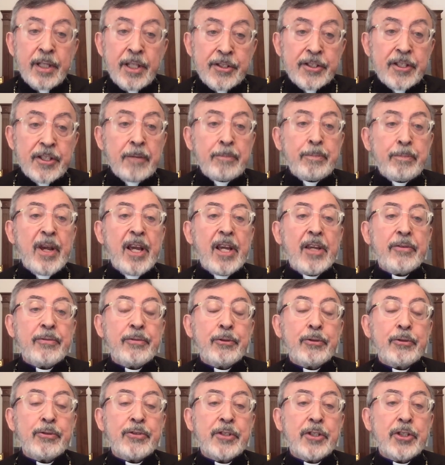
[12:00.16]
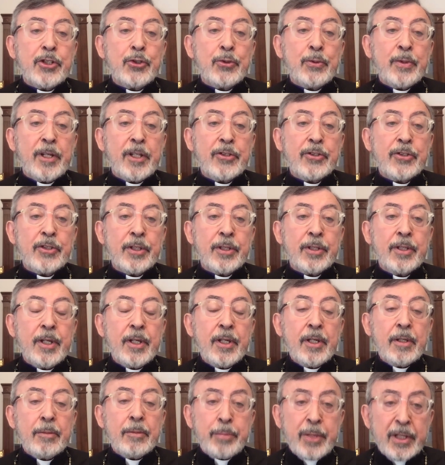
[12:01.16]
a painful situation.
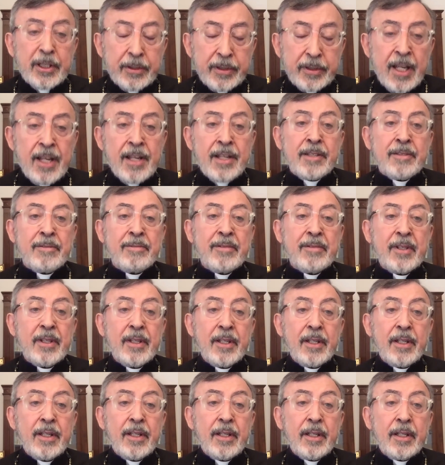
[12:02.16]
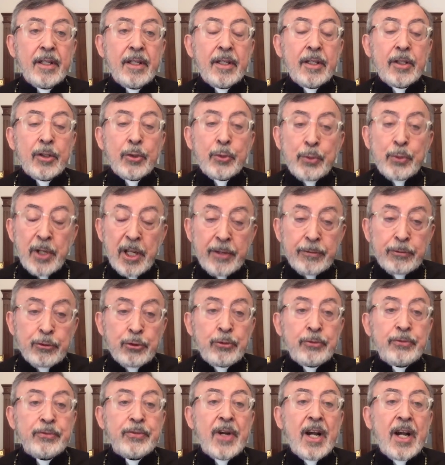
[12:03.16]
But then we have
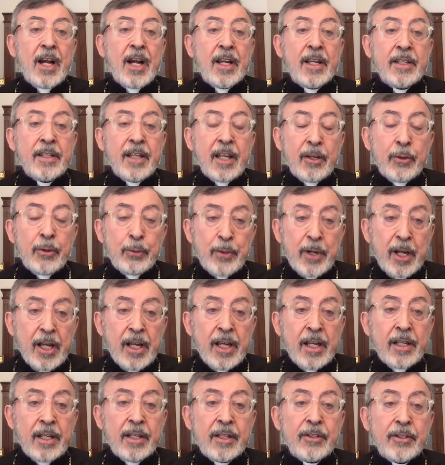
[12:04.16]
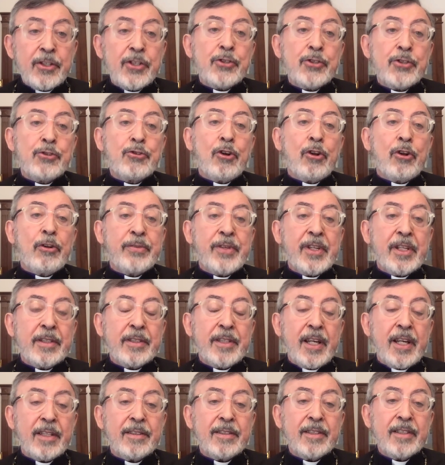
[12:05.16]
to find a way resolving
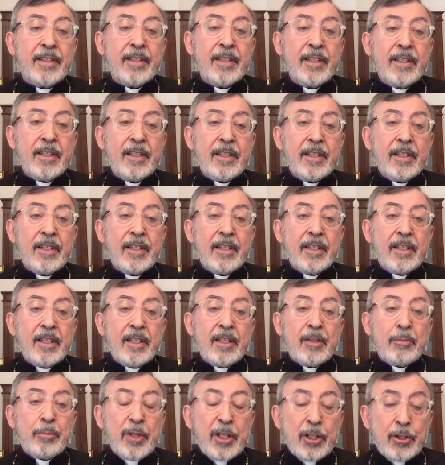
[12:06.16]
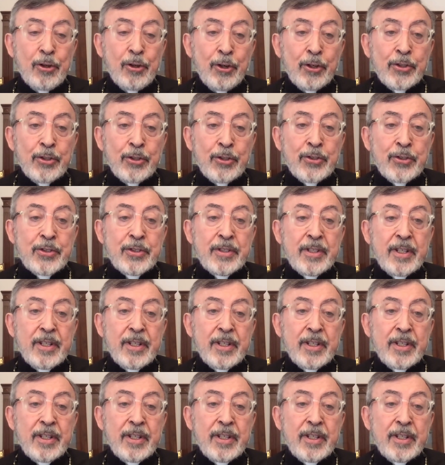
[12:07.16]
that. Because